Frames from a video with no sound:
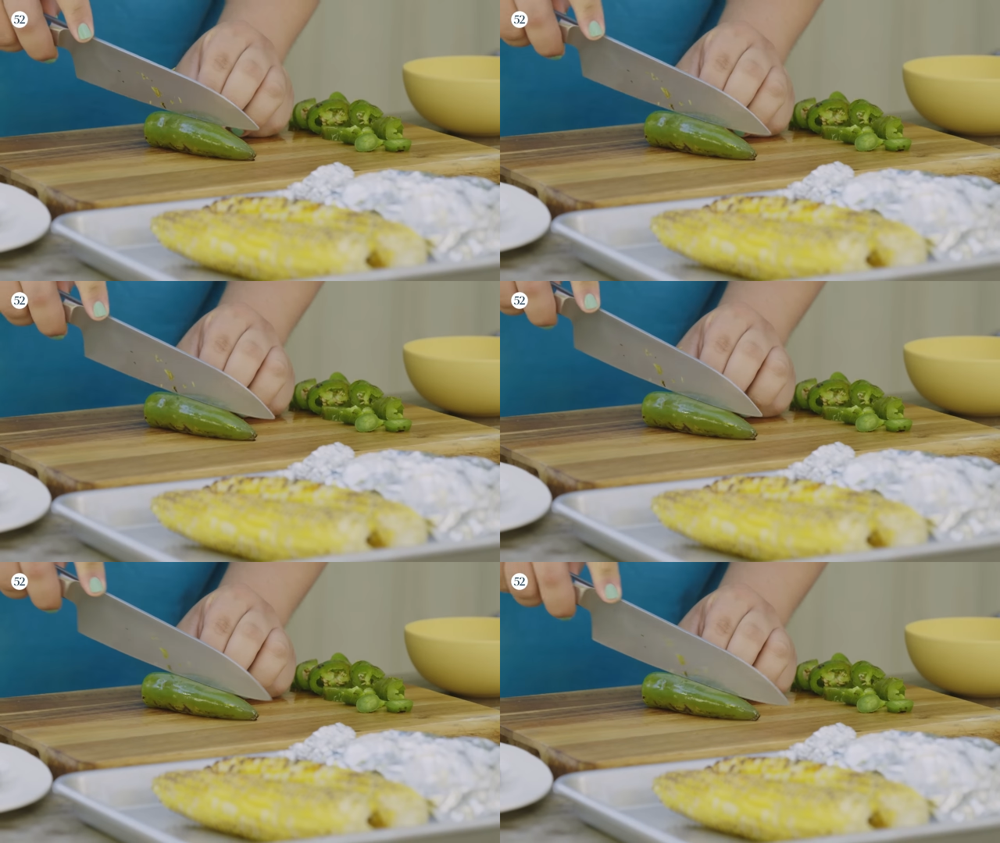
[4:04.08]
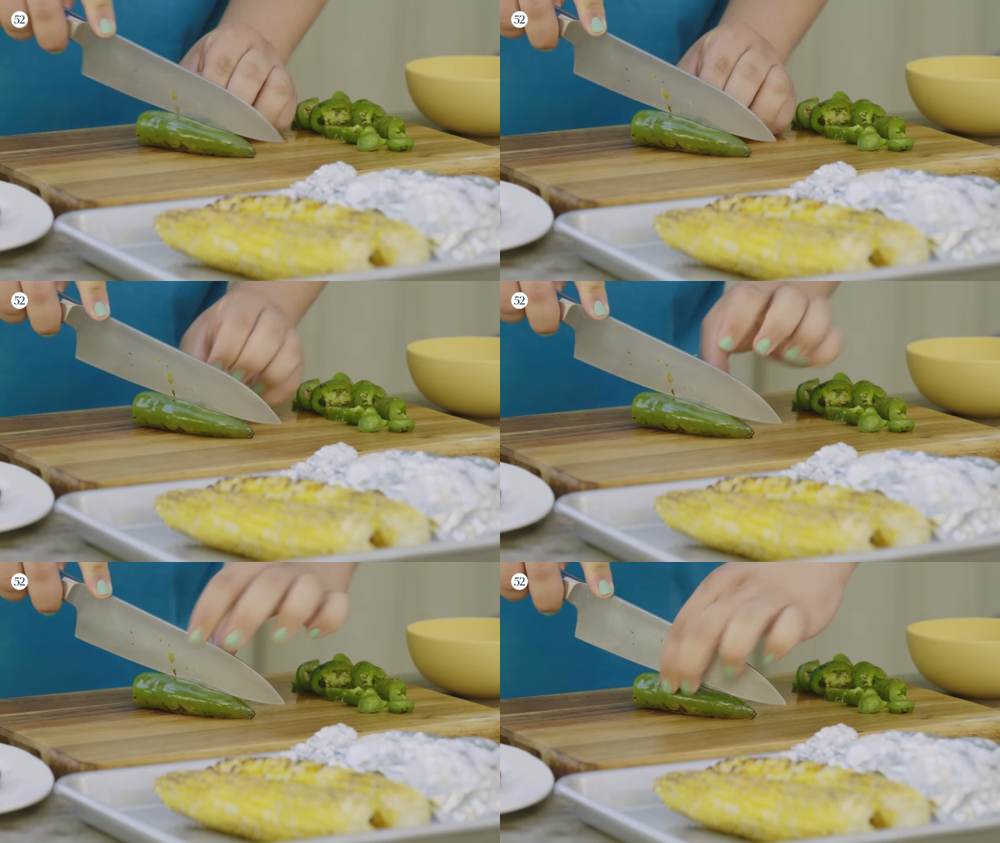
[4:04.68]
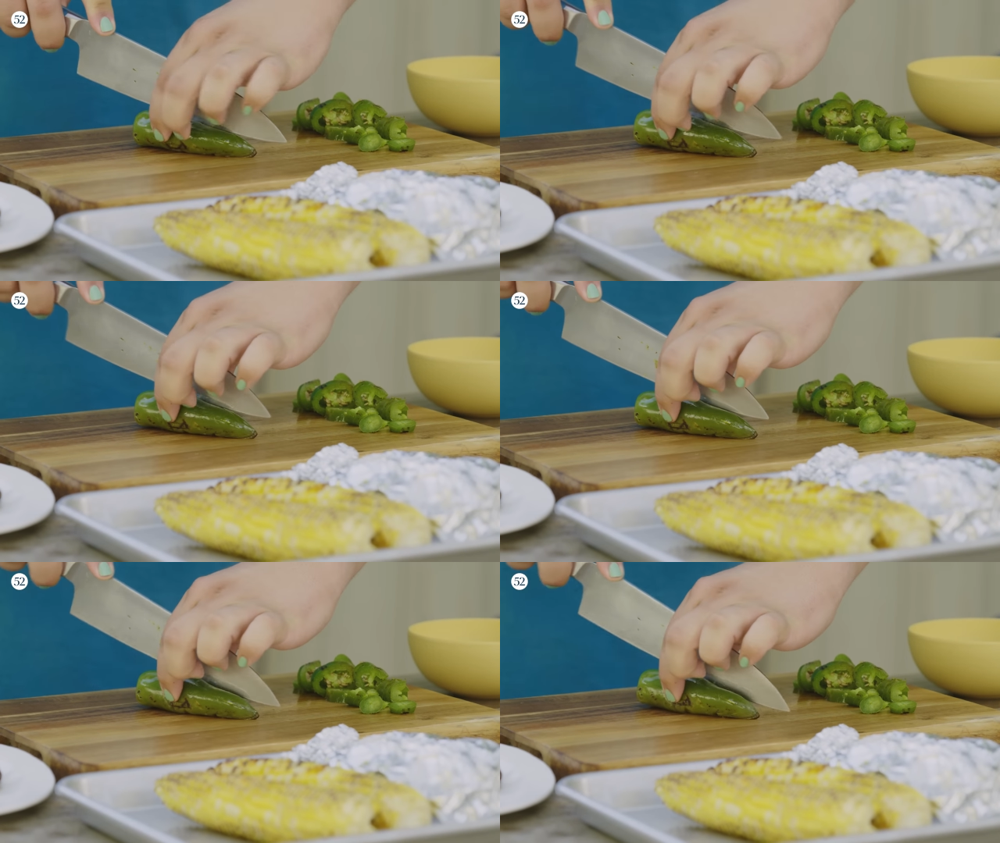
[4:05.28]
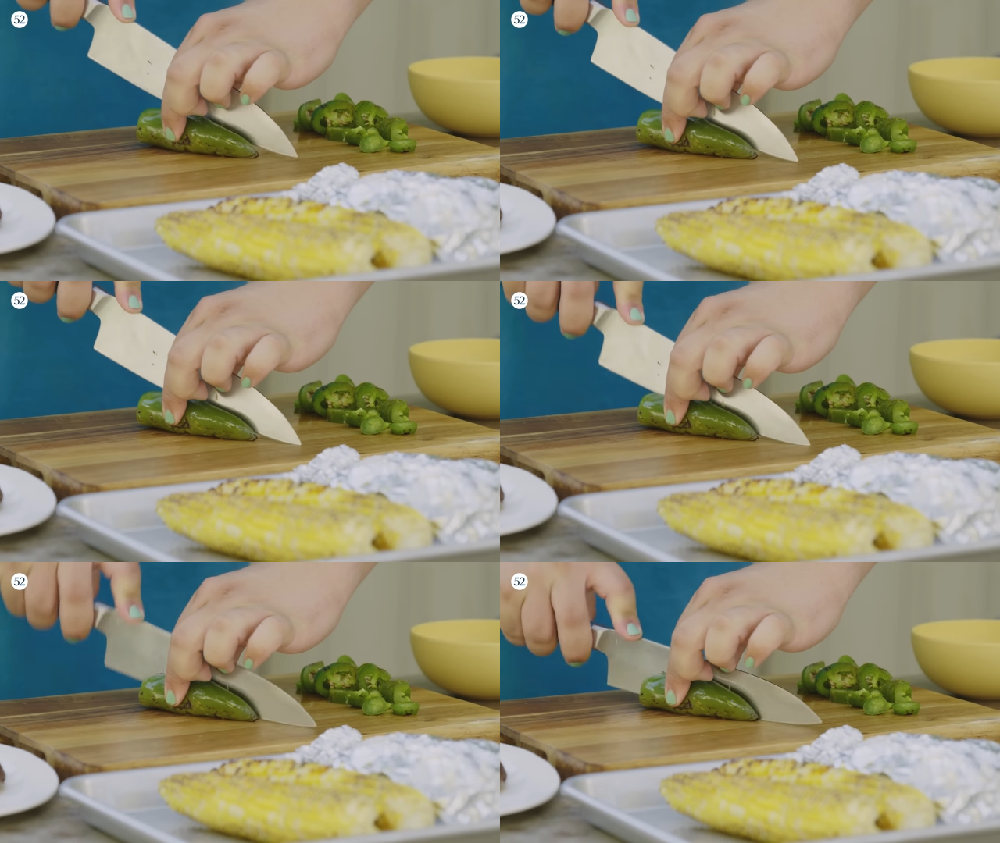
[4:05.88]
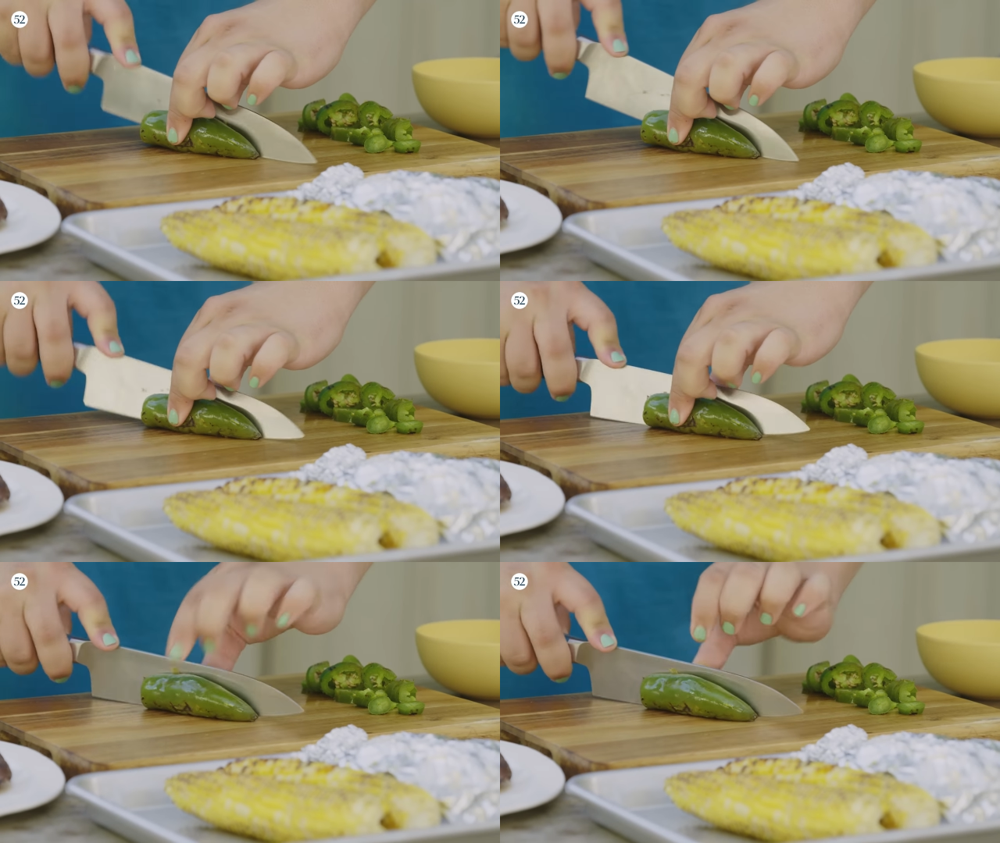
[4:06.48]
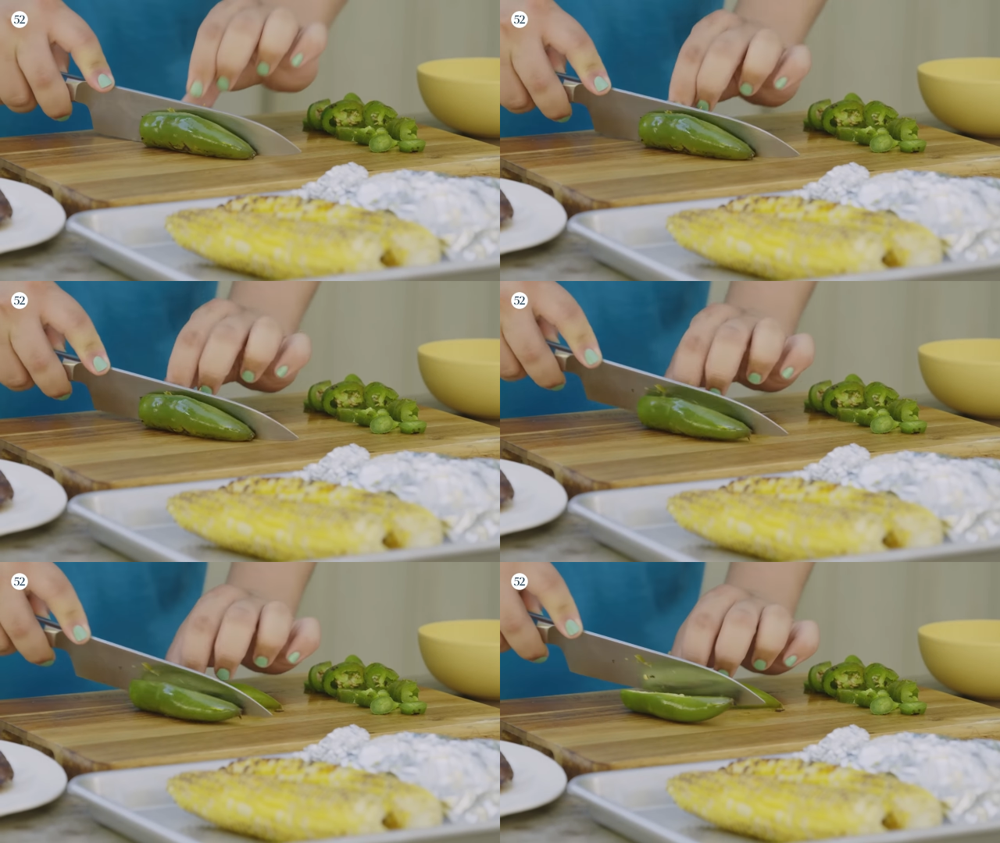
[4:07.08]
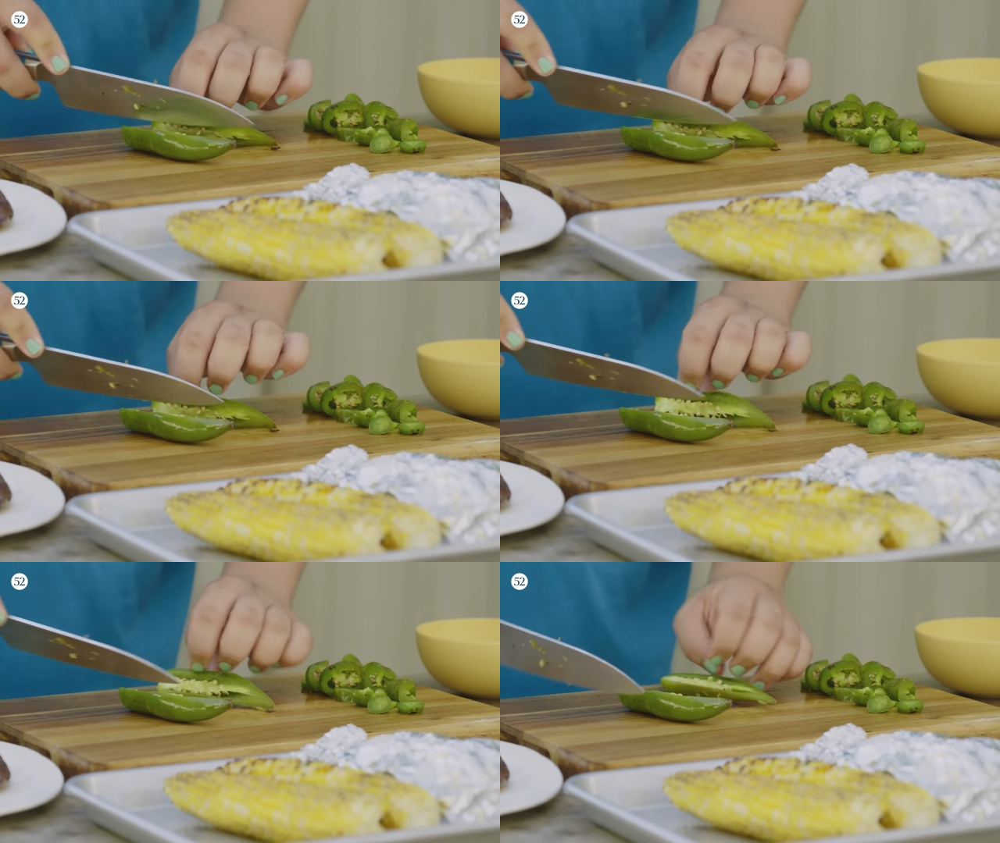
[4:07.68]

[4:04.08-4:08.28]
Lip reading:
[unreadable: no face in view]